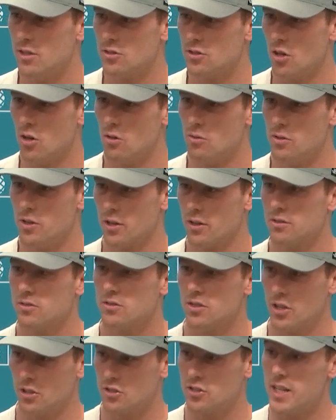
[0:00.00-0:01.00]
have? So they're
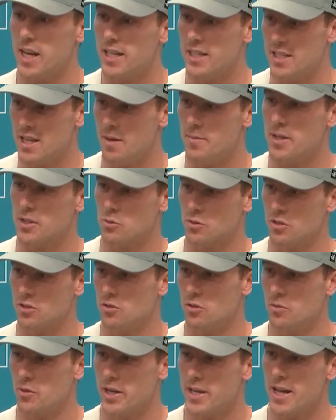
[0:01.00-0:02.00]
setting up, that's what they're
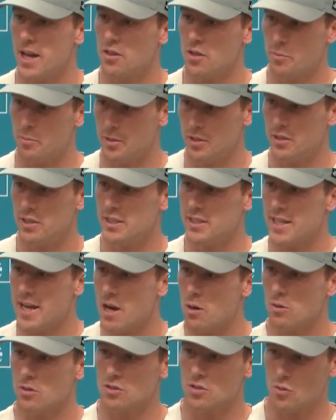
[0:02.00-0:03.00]
doing right now. They're building
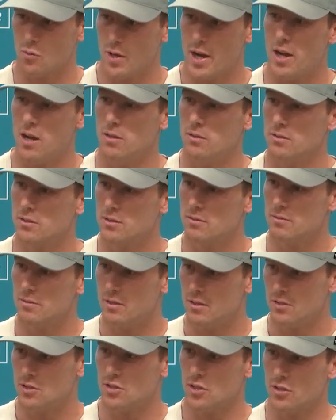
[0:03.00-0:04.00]
towers around
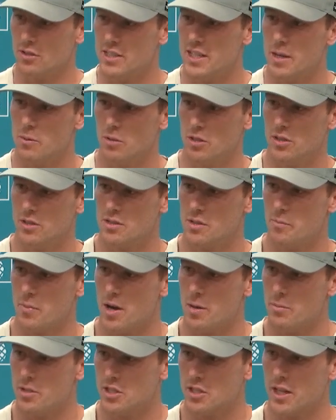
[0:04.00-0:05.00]
certain neighborhoods in
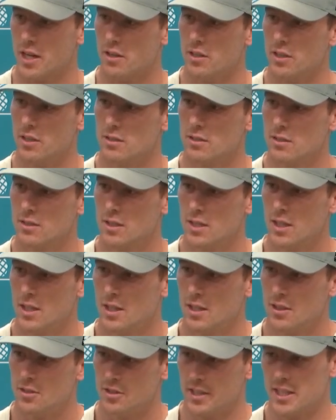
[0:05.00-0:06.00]
Palm Beach County.
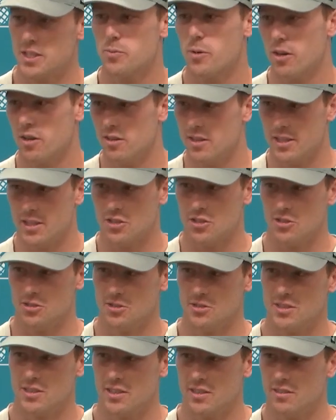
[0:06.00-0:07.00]
So that's part of the issue
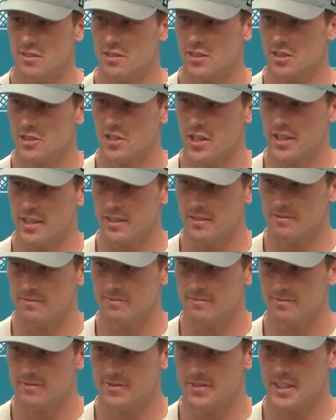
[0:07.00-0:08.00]
is they're trying to
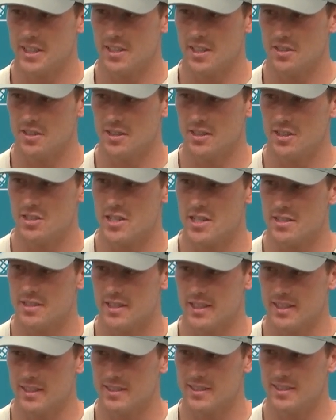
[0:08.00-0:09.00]
figure out the
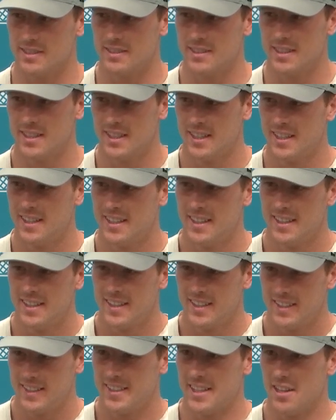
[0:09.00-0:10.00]
logistics and
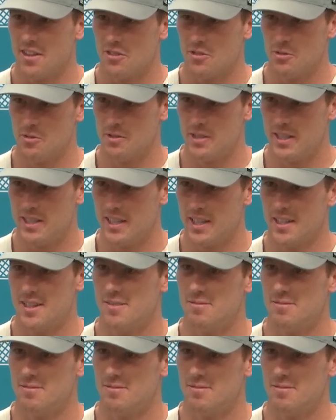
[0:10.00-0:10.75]
get through the,